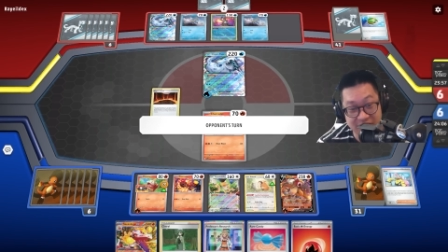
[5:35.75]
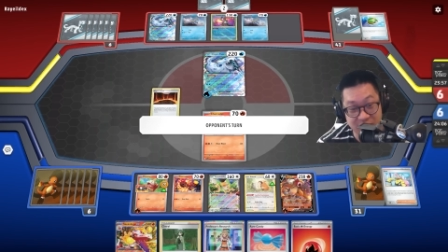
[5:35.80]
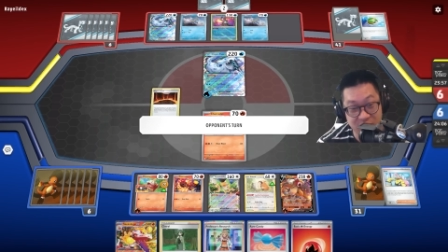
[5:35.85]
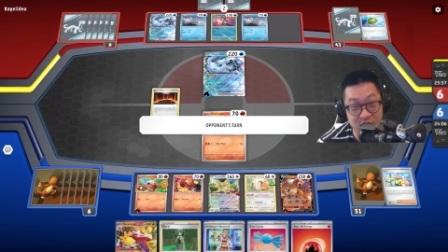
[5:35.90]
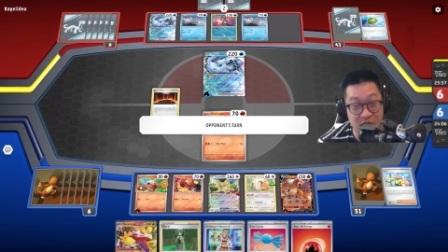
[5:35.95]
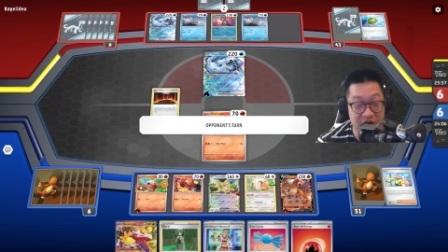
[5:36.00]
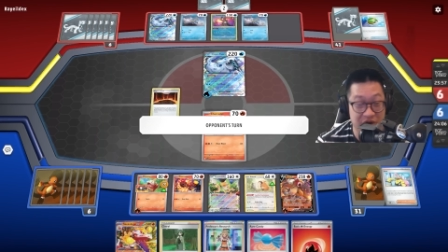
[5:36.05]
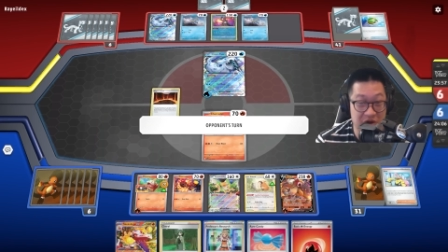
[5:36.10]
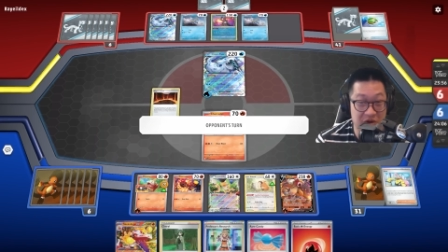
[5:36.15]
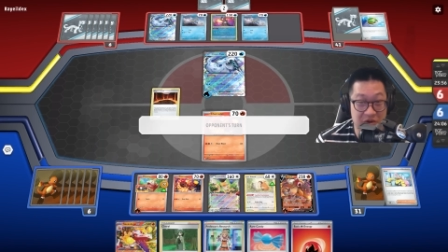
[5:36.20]

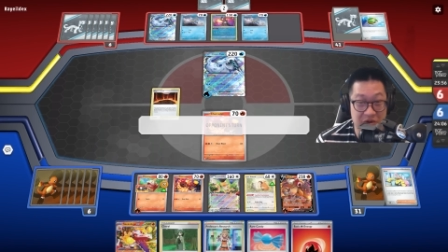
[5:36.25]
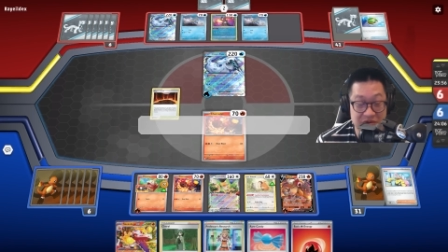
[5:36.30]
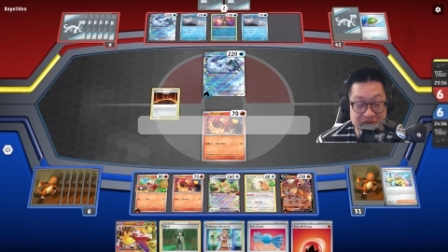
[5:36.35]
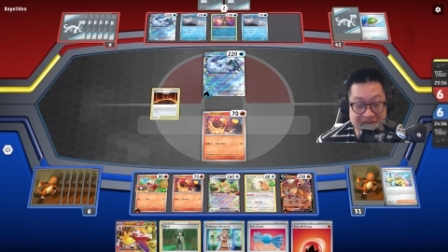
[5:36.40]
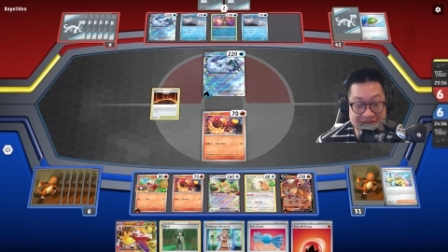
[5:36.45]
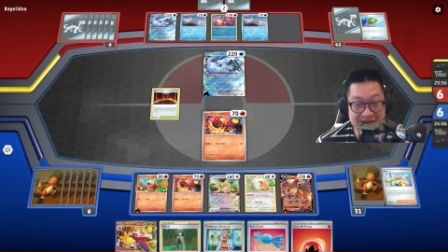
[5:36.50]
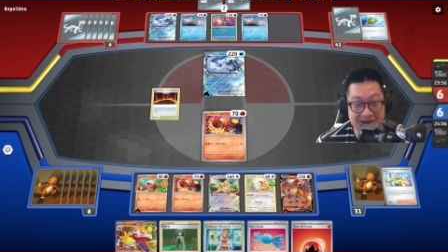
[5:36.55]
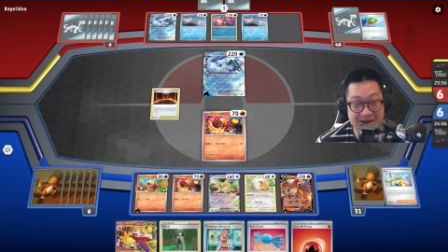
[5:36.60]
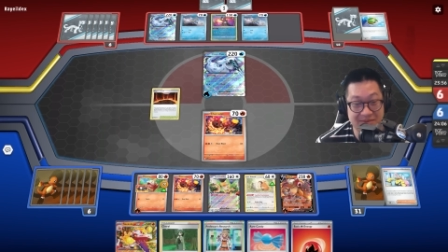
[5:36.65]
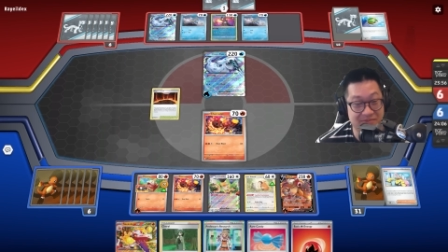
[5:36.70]
Fuecoco's
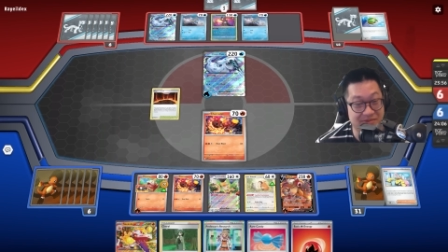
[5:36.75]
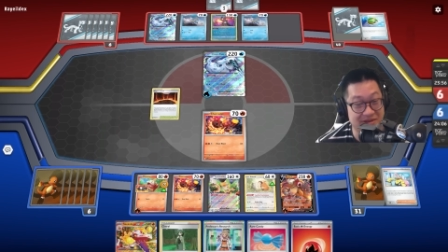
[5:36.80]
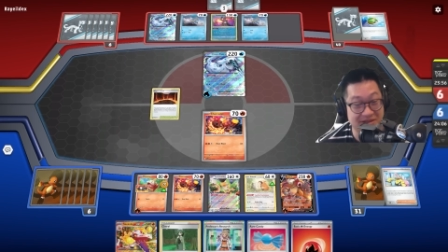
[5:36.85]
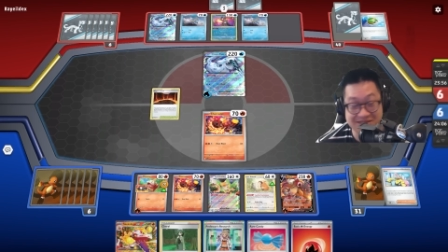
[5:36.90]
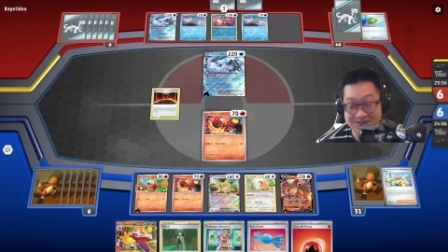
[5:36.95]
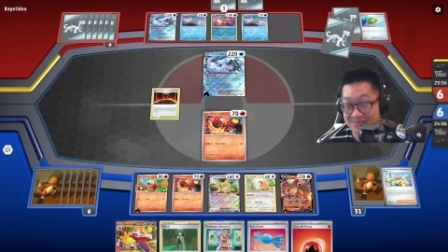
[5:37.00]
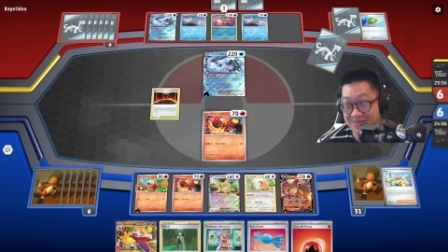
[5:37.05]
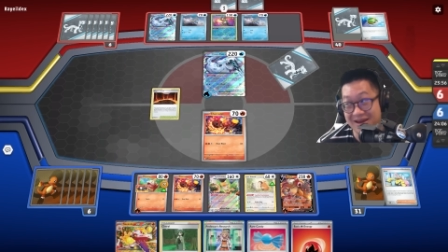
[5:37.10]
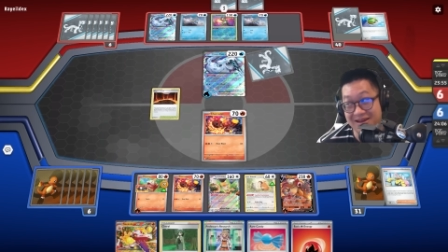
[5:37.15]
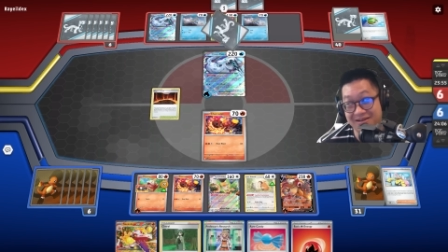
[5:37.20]
side
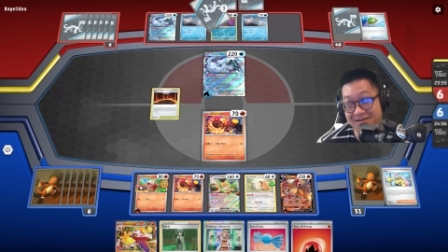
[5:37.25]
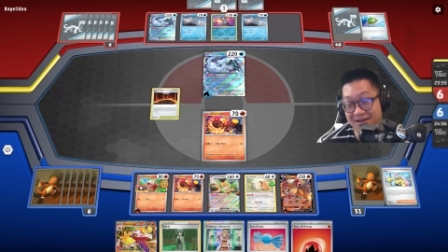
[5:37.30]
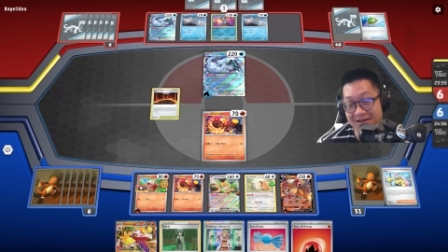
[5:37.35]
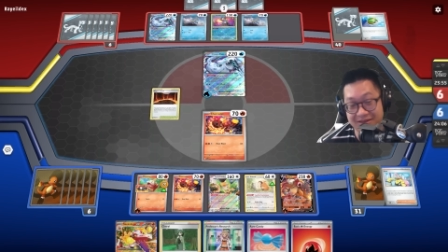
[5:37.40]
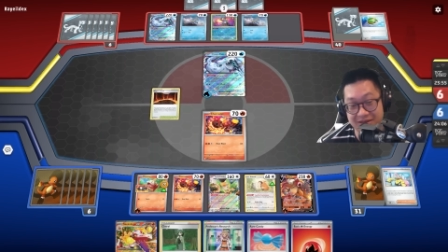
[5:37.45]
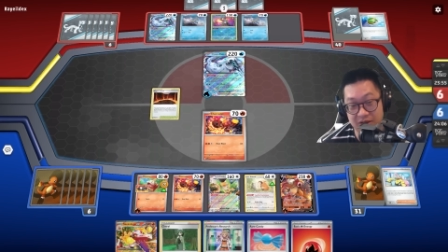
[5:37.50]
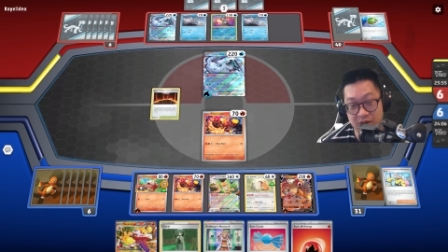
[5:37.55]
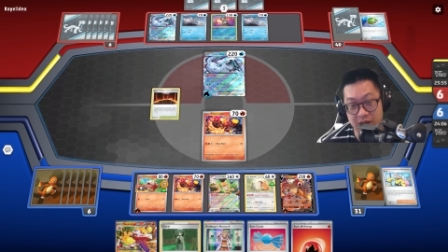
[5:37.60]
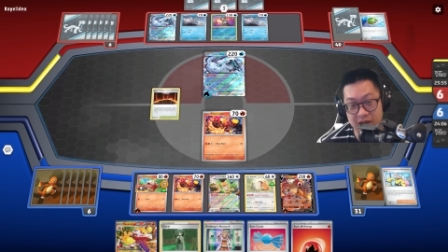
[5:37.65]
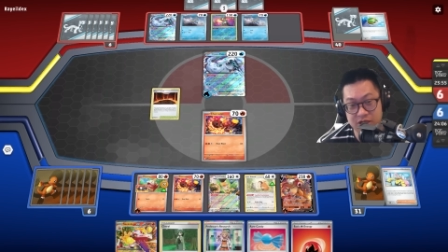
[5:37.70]
doesn't matter. I
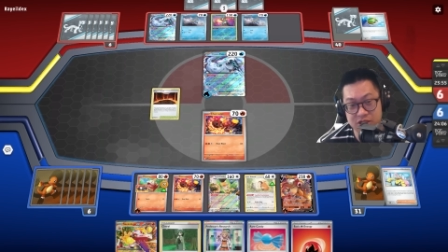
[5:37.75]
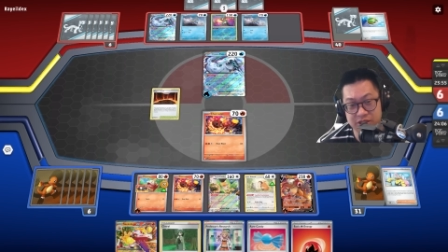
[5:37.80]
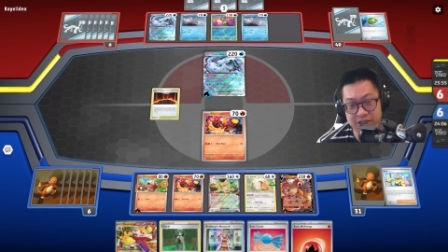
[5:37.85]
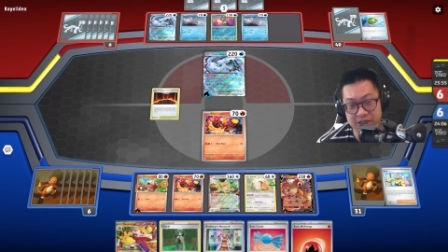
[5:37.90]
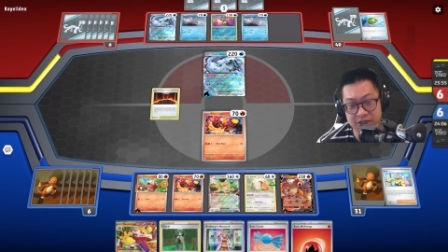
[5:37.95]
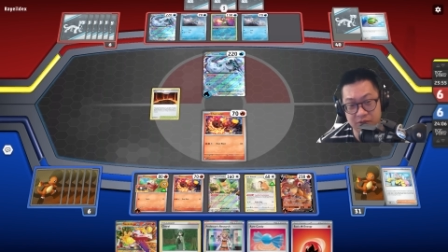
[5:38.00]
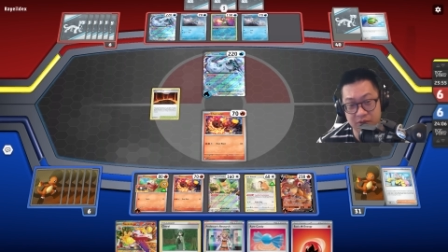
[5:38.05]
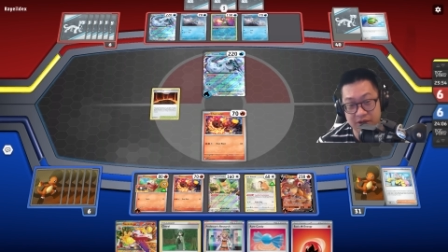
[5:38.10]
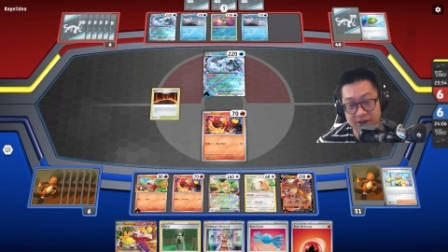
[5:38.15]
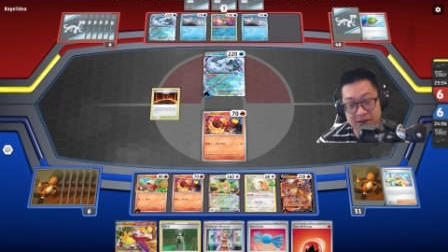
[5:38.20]
actually, you
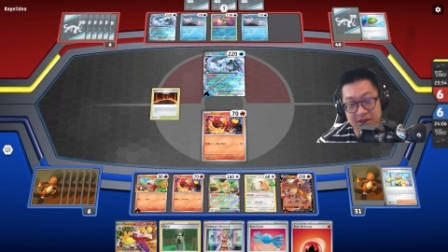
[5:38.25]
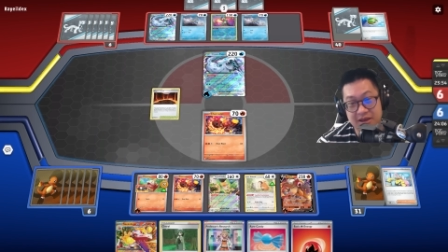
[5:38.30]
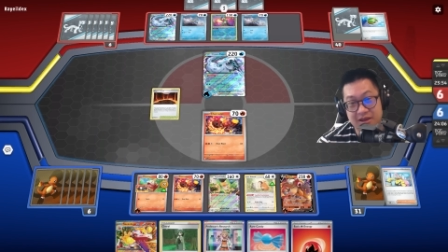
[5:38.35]
know what?